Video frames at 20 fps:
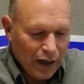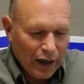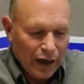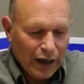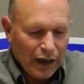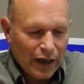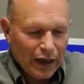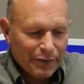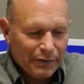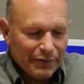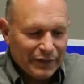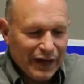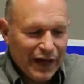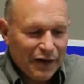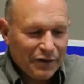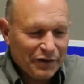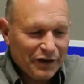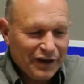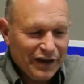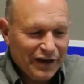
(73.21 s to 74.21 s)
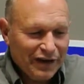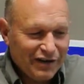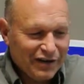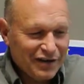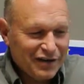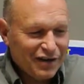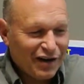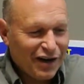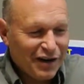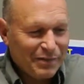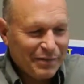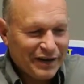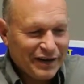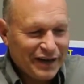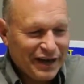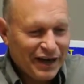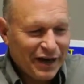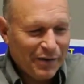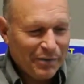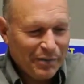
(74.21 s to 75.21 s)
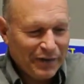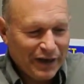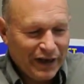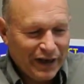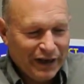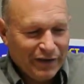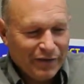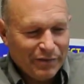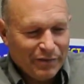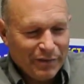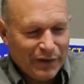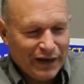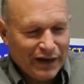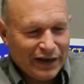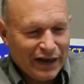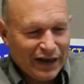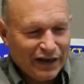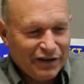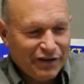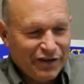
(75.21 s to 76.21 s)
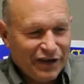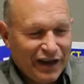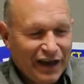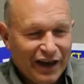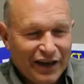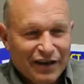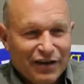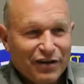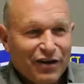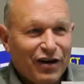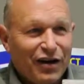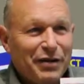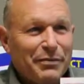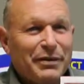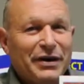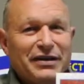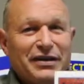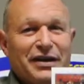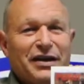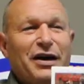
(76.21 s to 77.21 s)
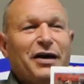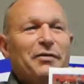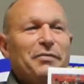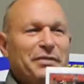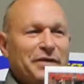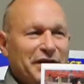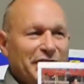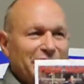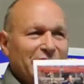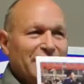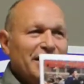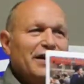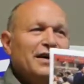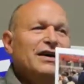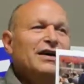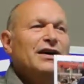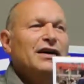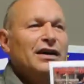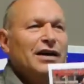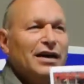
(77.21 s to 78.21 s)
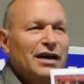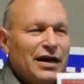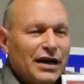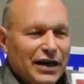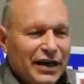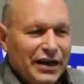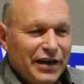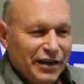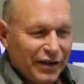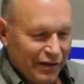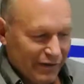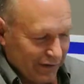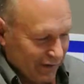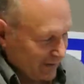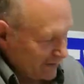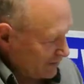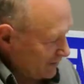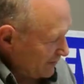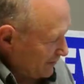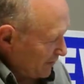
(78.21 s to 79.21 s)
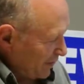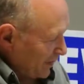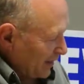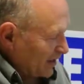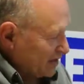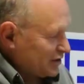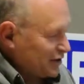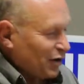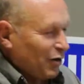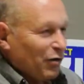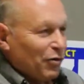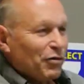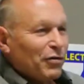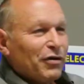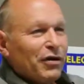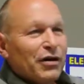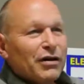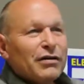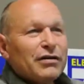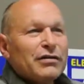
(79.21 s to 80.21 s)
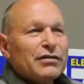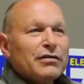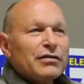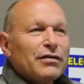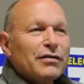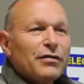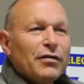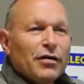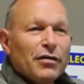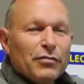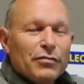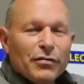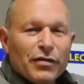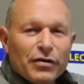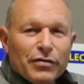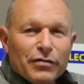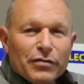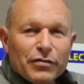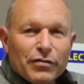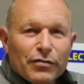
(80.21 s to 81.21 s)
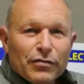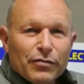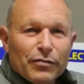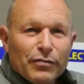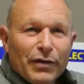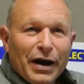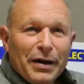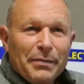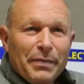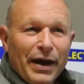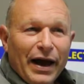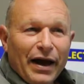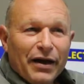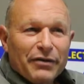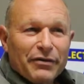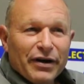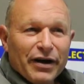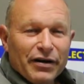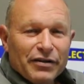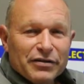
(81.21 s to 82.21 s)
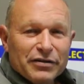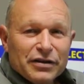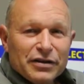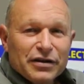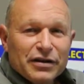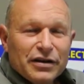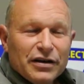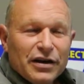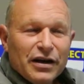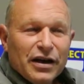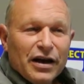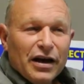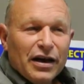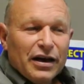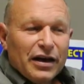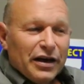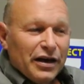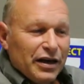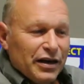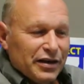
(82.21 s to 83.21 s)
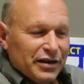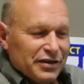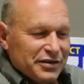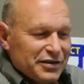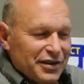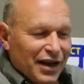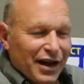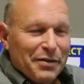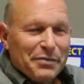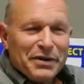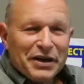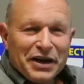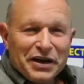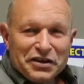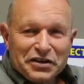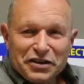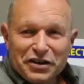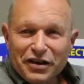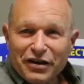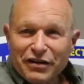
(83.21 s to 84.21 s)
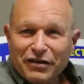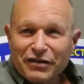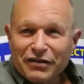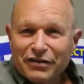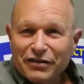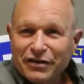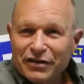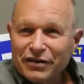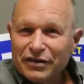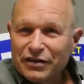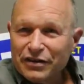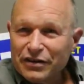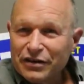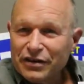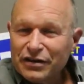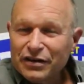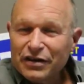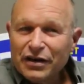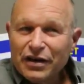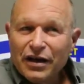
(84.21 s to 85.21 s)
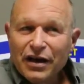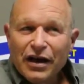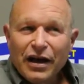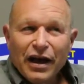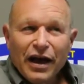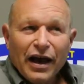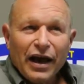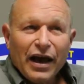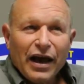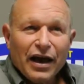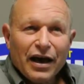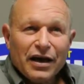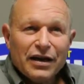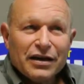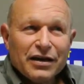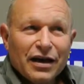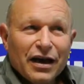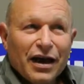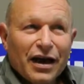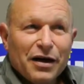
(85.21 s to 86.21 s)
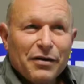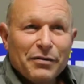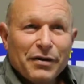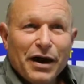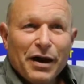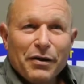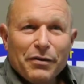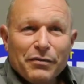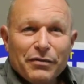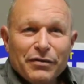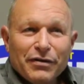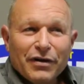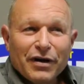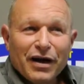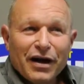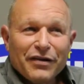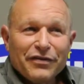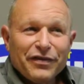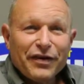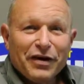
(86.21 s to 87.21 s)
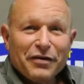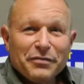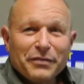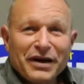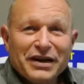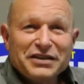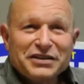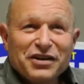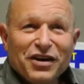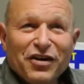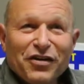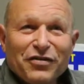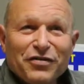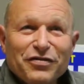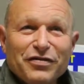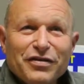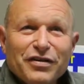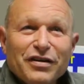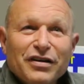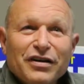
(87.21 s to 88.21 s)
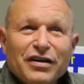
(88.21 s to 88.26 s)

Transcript: I'm not really here to talk about the company, but I can talk about the company here. So my background is I'm an engineer, and I found myself